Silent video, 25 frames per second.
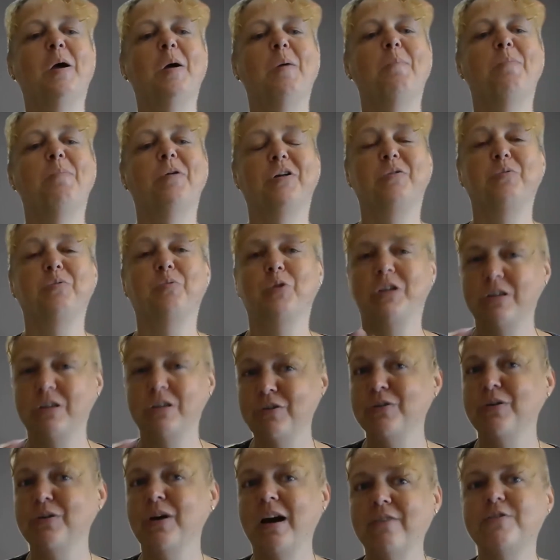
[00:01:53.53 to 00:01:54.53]
but we
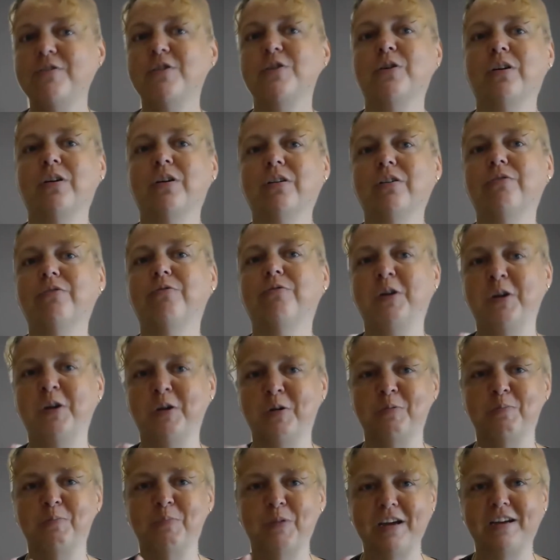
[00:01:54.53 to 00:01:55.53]
do have to kind of,
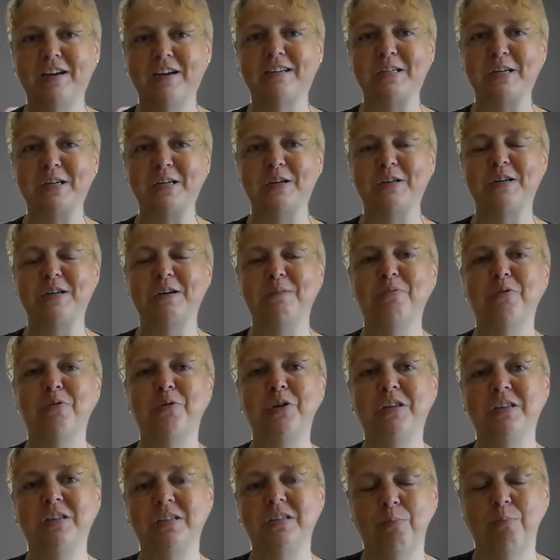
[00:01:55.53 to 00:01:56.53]
make a starting
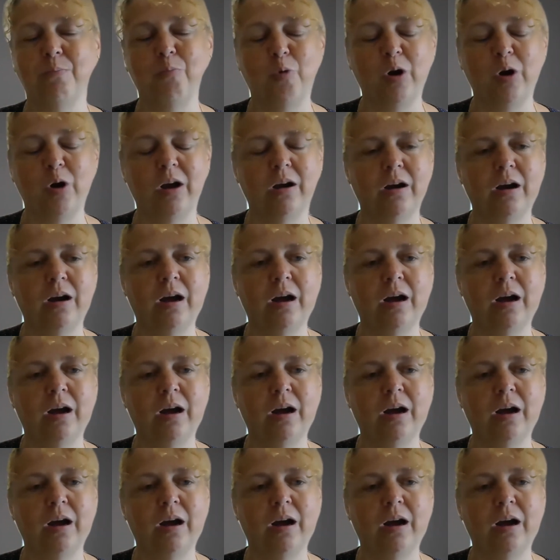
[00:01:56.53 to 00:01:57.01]
point somewhere.